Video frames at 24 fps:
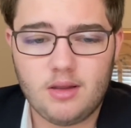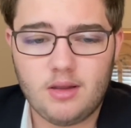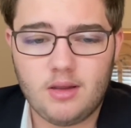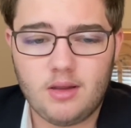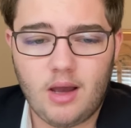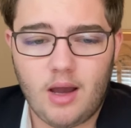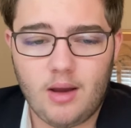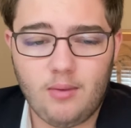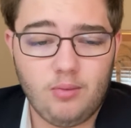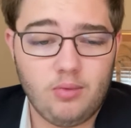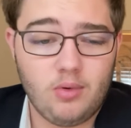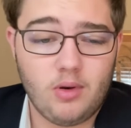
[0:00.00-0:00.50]

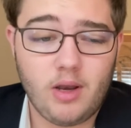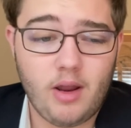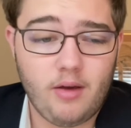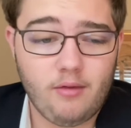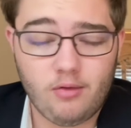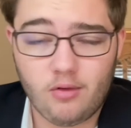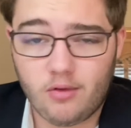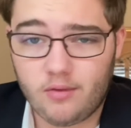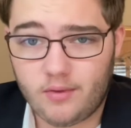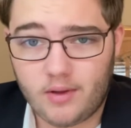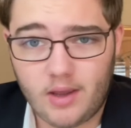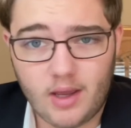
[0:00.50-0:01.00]
would
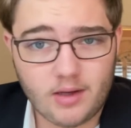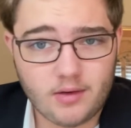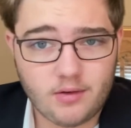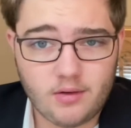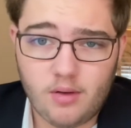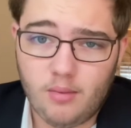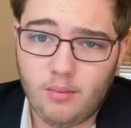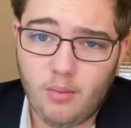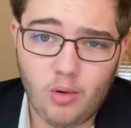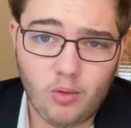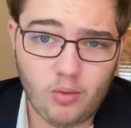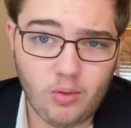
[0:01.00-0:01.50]
never have guessed
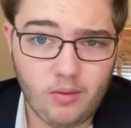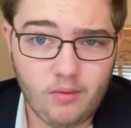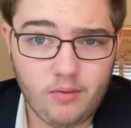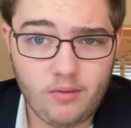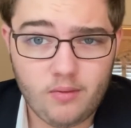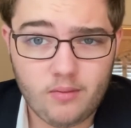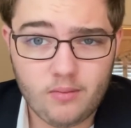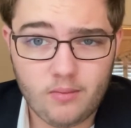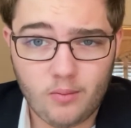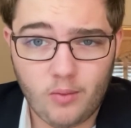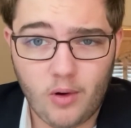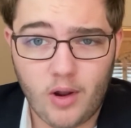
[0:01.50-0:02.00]
the motive,
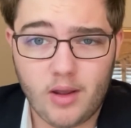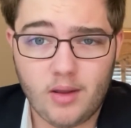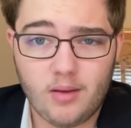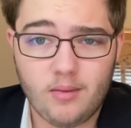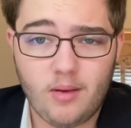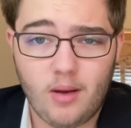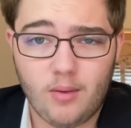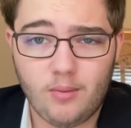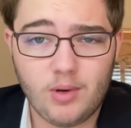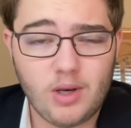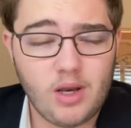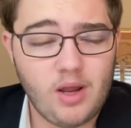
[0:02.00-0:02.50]
right?
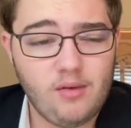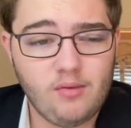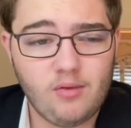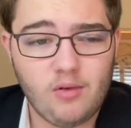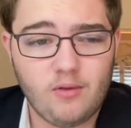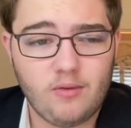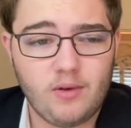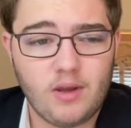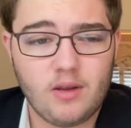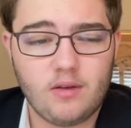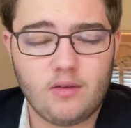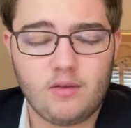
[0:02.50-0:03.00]
I would never
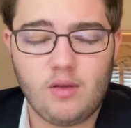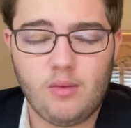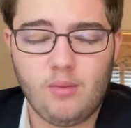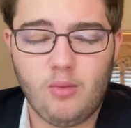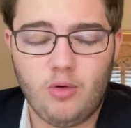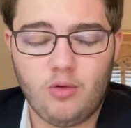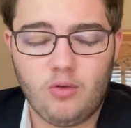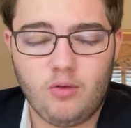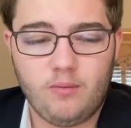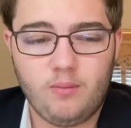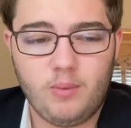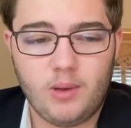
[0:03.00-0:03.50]
have guessed the
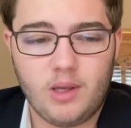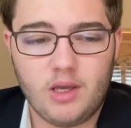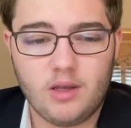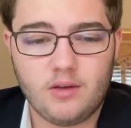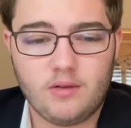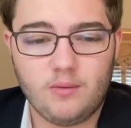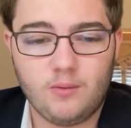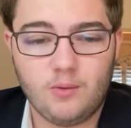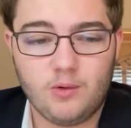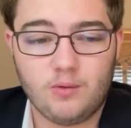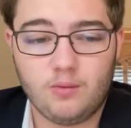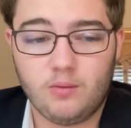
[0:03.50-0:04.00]
motive because
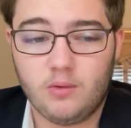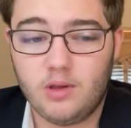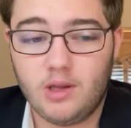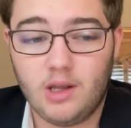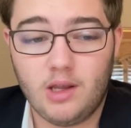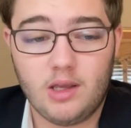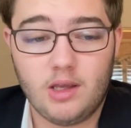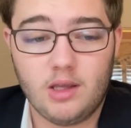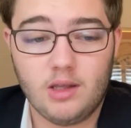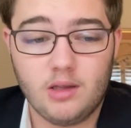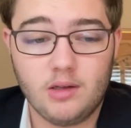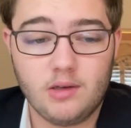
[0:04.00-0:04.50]
it was
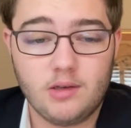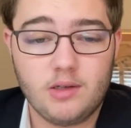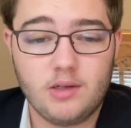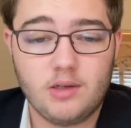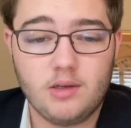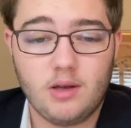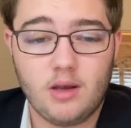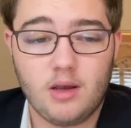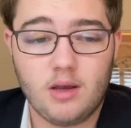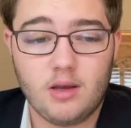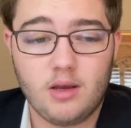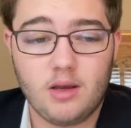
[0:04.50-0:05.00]
ridiculous,
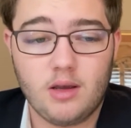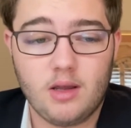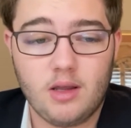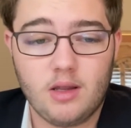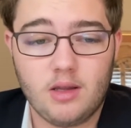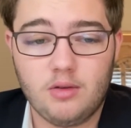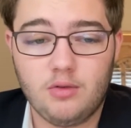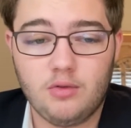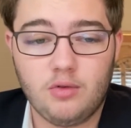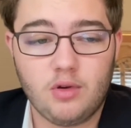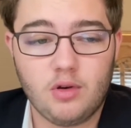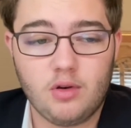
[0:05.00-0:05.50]

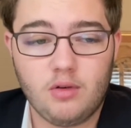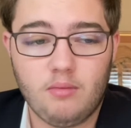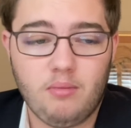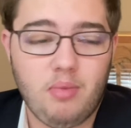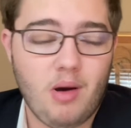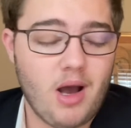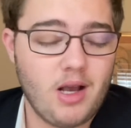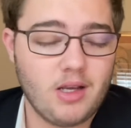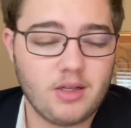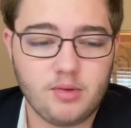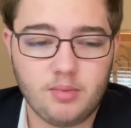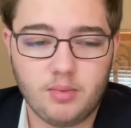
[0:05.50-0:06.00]
and you couldn't
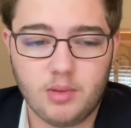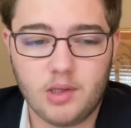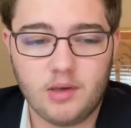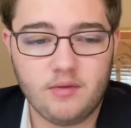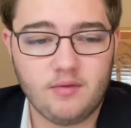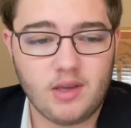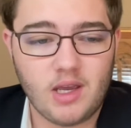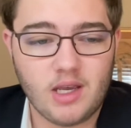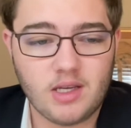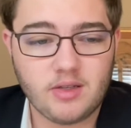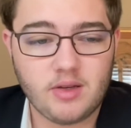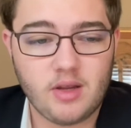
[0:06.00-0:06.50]
possibly have
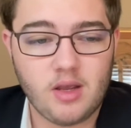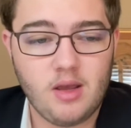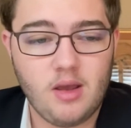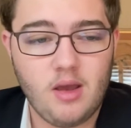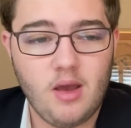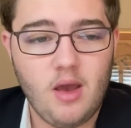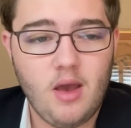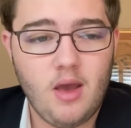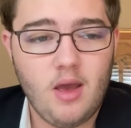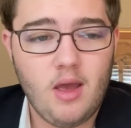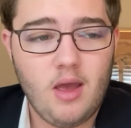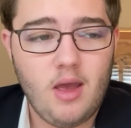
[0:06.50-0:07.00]
guessed it.
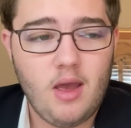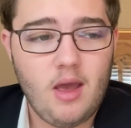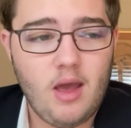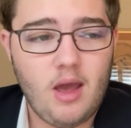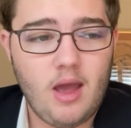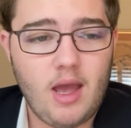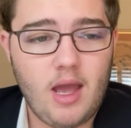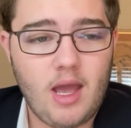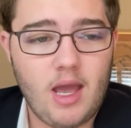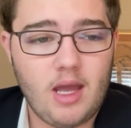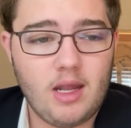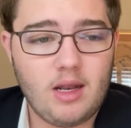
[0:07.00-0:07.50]

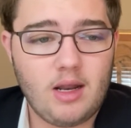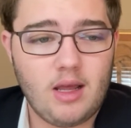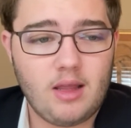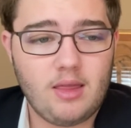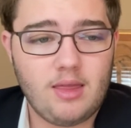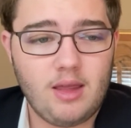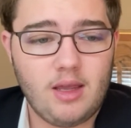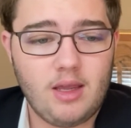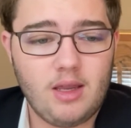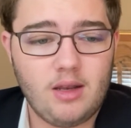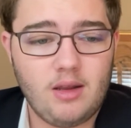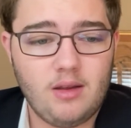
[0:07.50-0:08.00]
And I
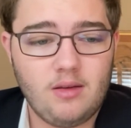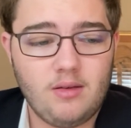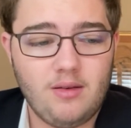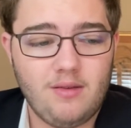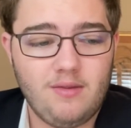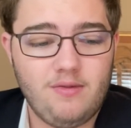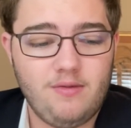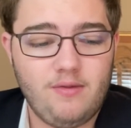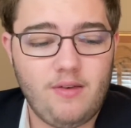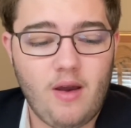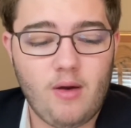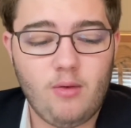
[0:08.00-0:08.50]
think it is a
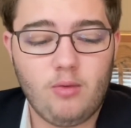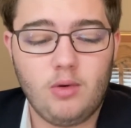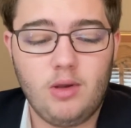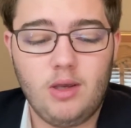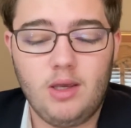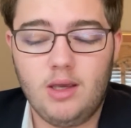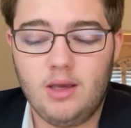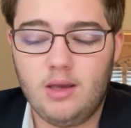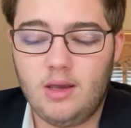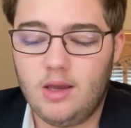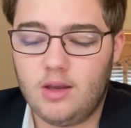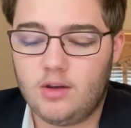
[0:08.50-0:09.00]

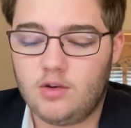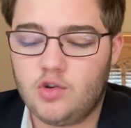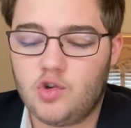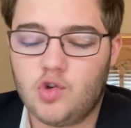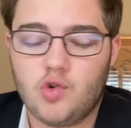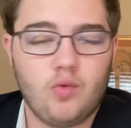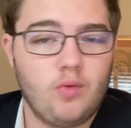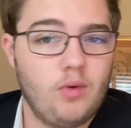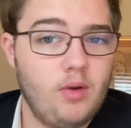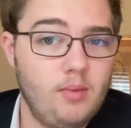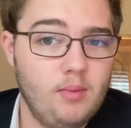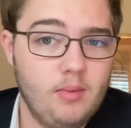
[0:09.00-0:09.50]
very
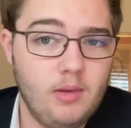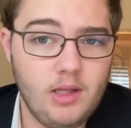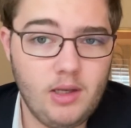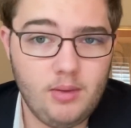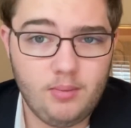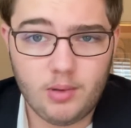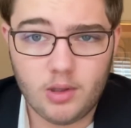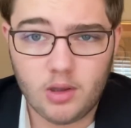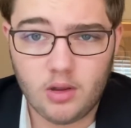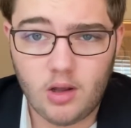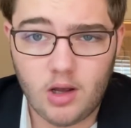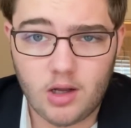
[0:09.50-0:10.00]
extreme
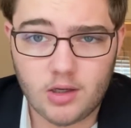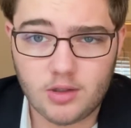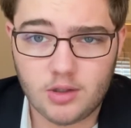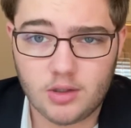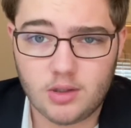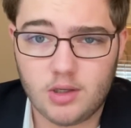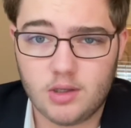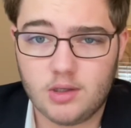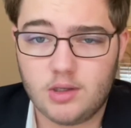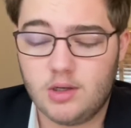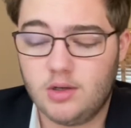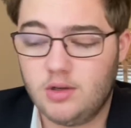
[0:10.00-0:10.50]
leap in logic
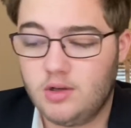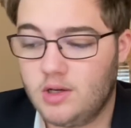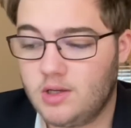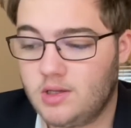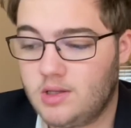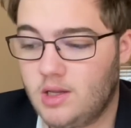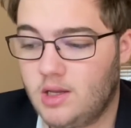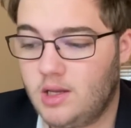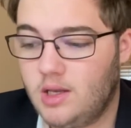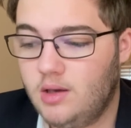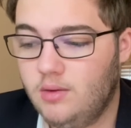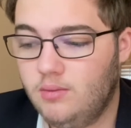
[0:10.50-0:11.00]
to suggest
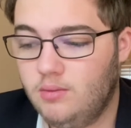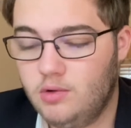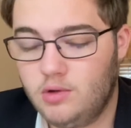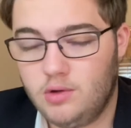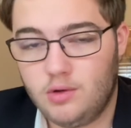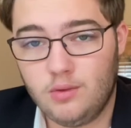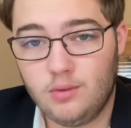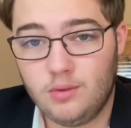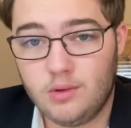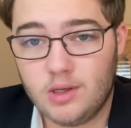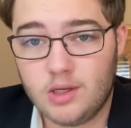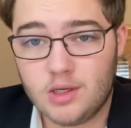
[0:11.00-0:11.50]
that he would
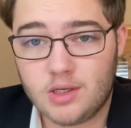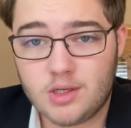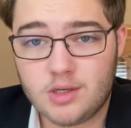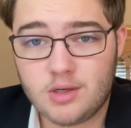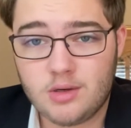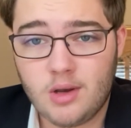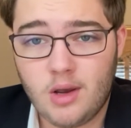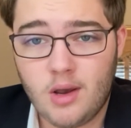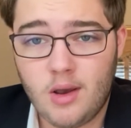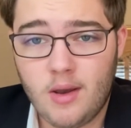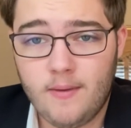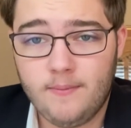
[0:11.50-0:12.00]
do this,
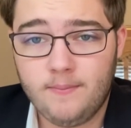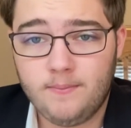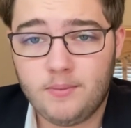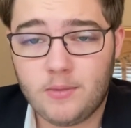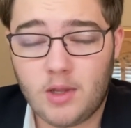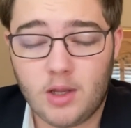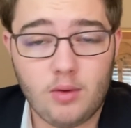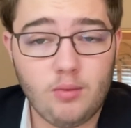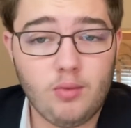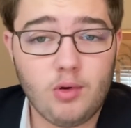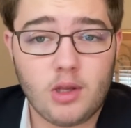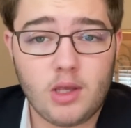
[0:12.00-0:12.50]

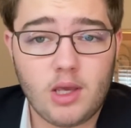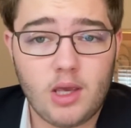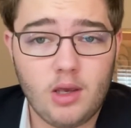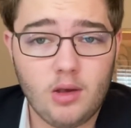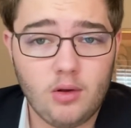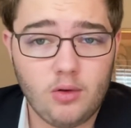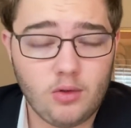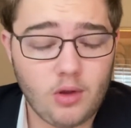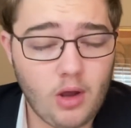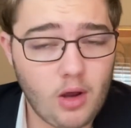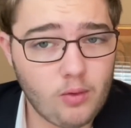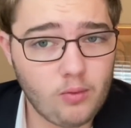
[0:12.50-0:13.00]
that he would
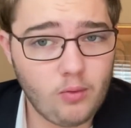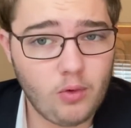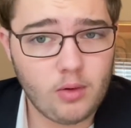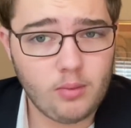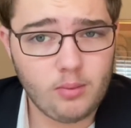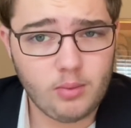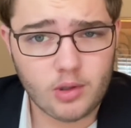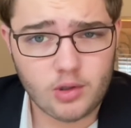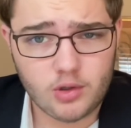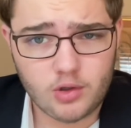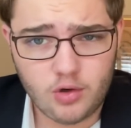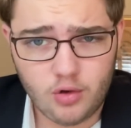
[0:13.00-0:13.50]
kill not one
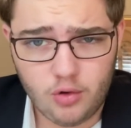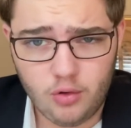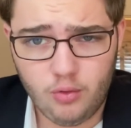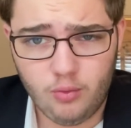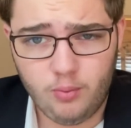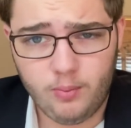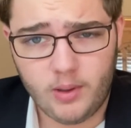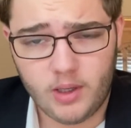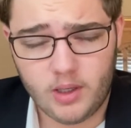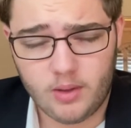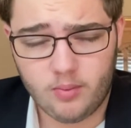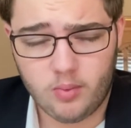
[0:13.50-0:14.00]
but two
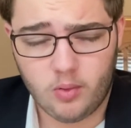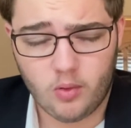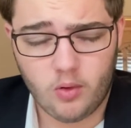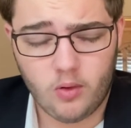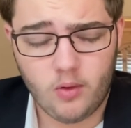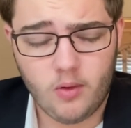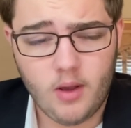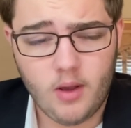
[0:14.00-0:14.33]
people,